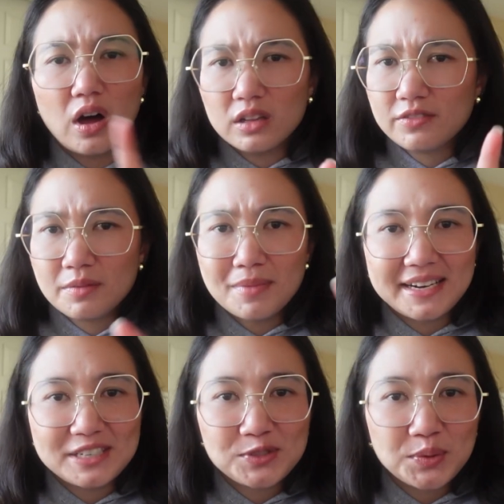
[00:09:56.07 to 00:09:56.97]
All of the
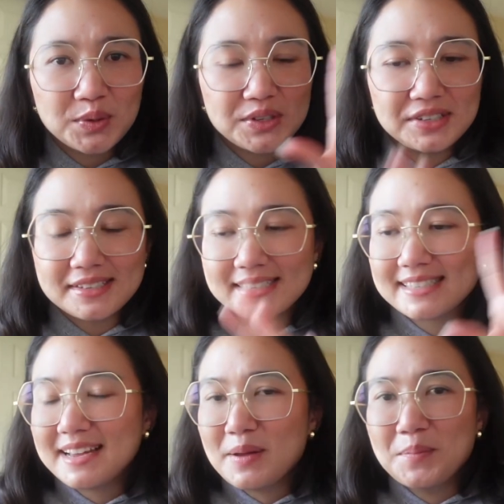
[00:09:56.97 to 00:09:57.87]
money
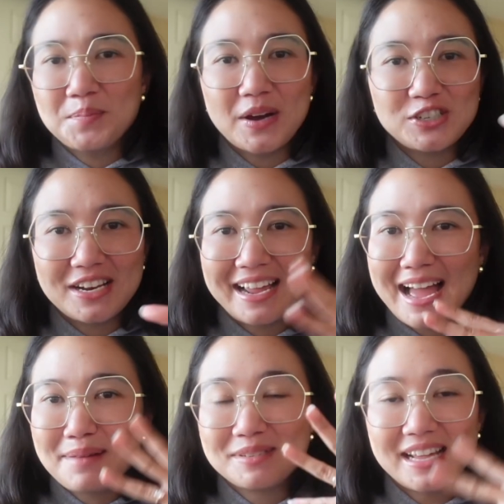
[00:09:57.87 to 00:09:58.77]
tools, budgeting
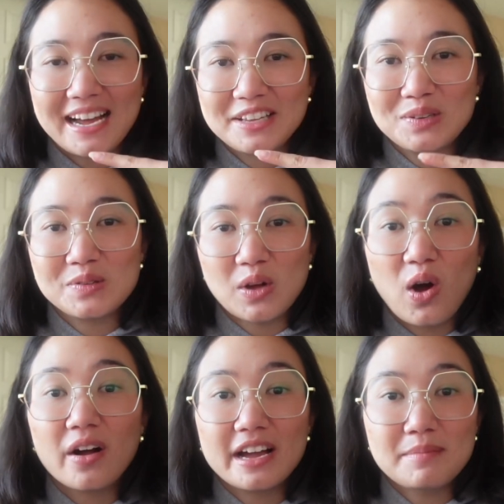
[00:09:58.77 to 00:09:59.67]
apps that I use
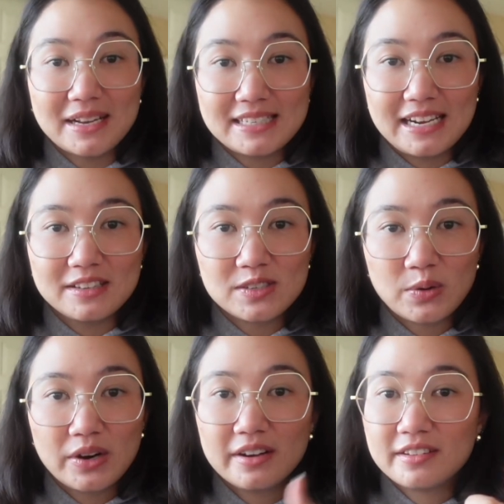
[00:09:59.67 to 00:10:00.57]
are in my Stan
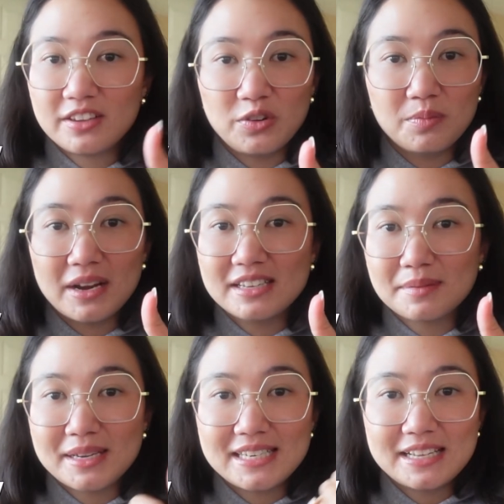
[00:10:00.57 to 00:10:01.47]
store. Cube Money is in
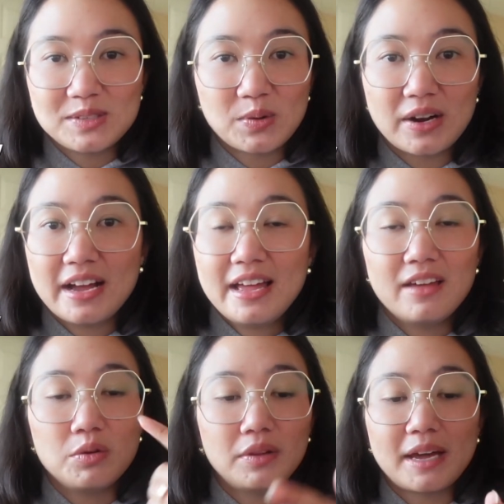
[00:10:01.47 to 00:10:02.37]
my Stan store.
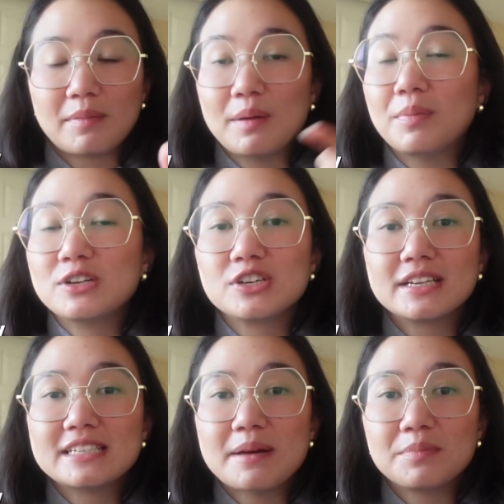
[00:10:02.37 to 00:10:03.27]
If you would like my
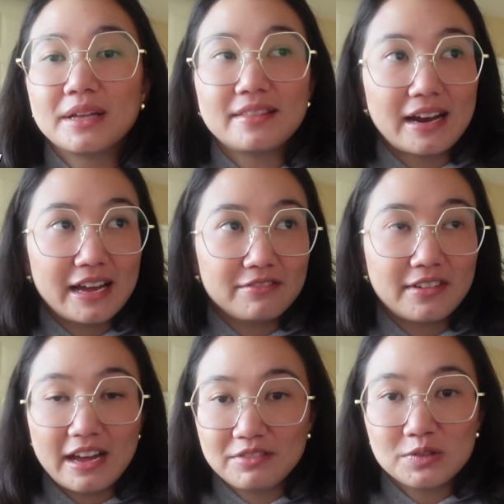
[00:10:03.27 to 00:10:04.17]
budgeting template that
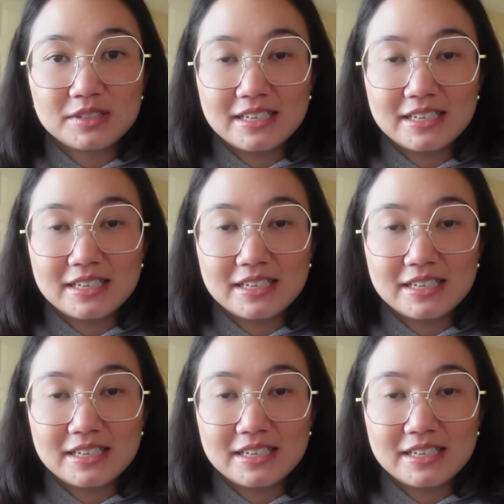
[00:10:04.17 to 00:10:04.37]
I've used